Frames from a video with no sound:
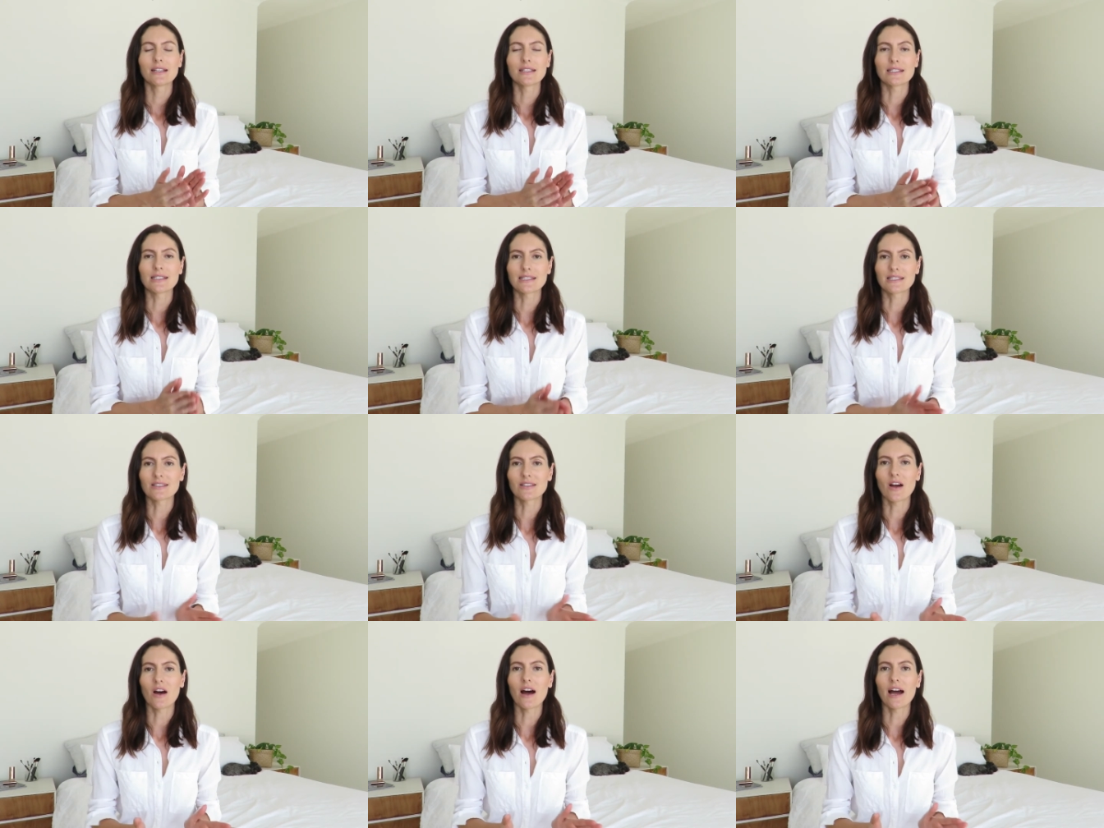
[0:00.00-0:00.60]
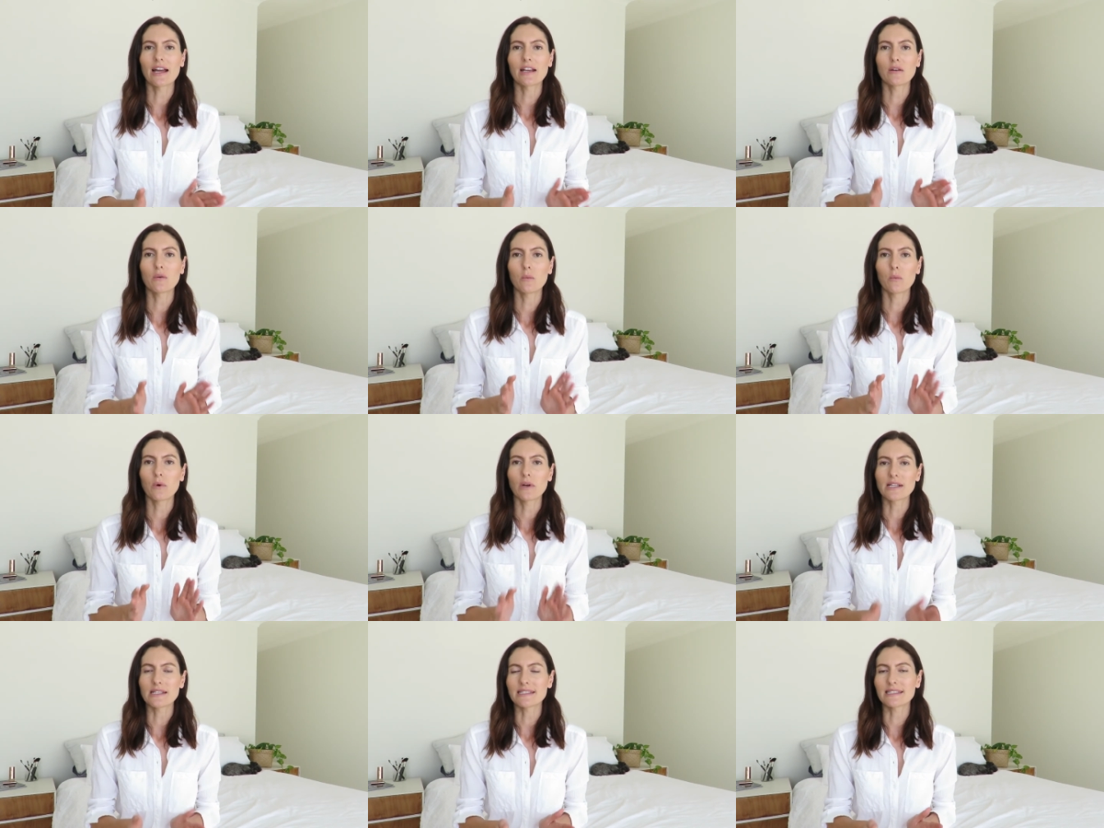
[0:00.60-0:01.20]
decide
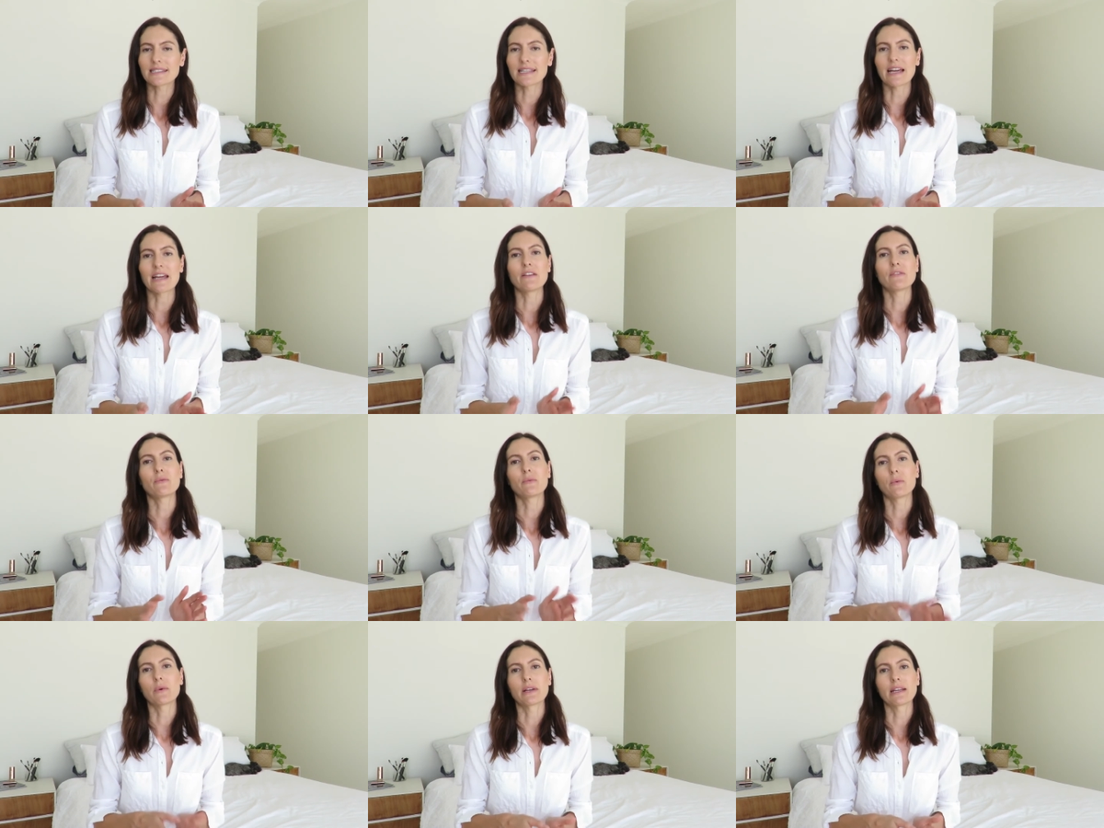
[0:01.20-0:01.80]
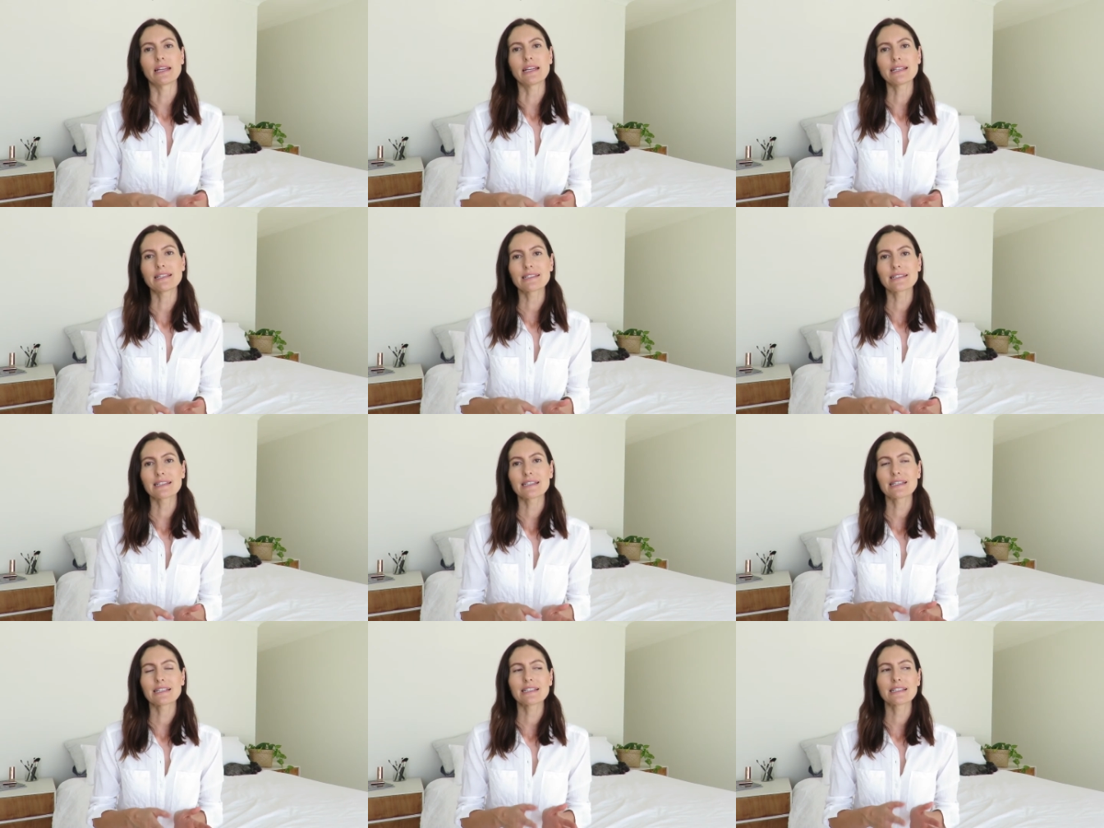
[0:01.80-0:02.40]
what is safe, what
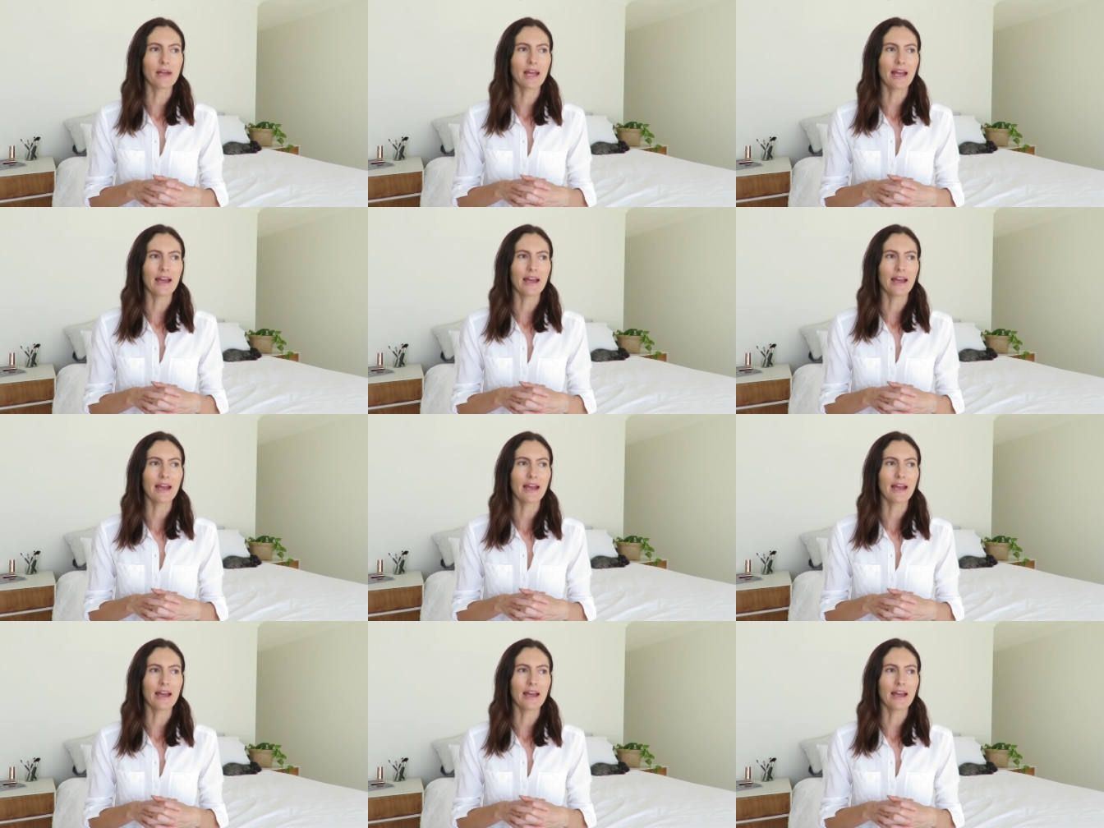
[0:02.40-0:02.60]
isn't,